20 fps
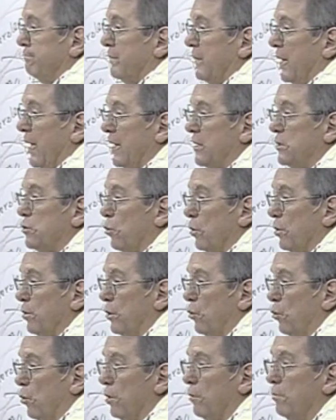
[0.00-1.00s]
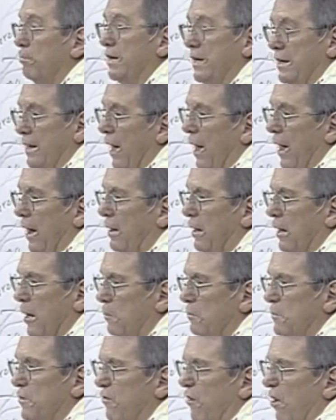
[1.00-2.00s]
That's where the word bidet
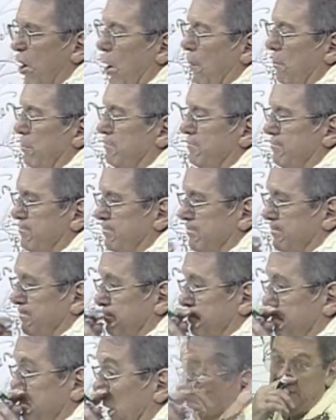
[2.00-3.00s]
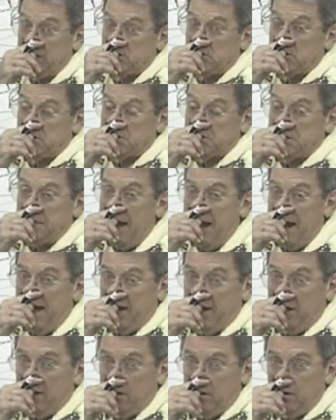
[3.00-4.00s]
comes from. It means to
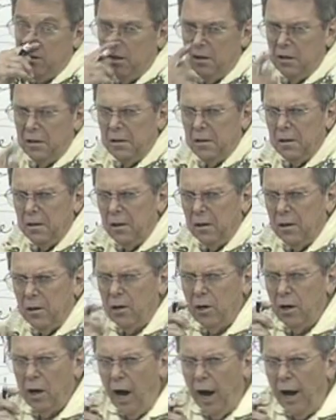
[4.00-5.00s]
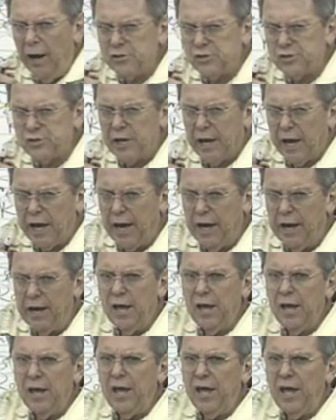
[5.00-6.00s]
stink. God
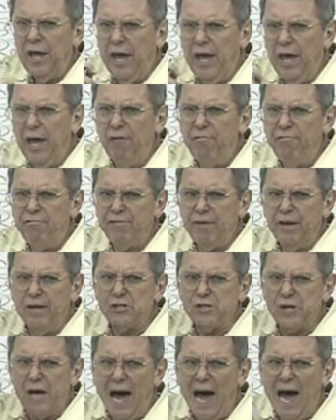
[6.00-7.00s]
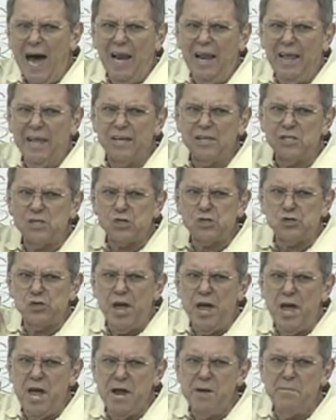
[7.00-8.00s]
said, if it's highly
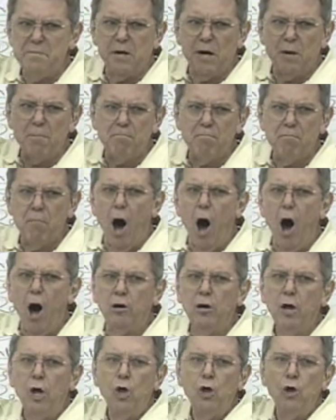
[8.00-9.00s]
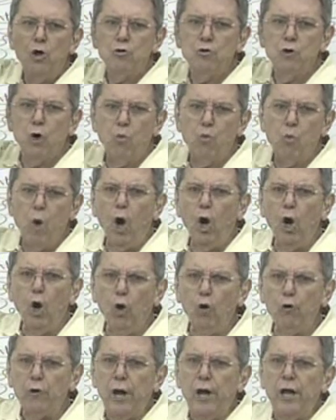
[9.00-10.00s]
esteemed among the
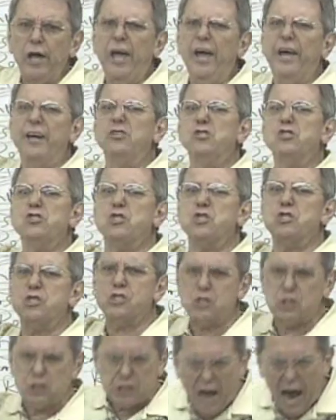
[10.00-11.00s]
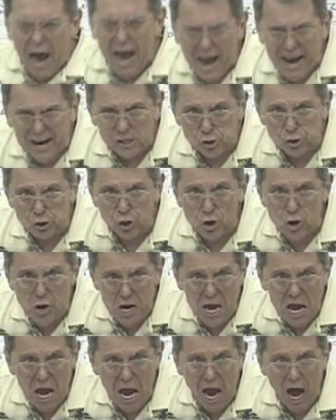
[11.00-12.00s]
world, it stinks. Thanks to
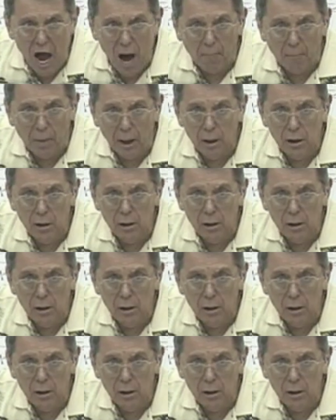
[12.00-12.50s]
him.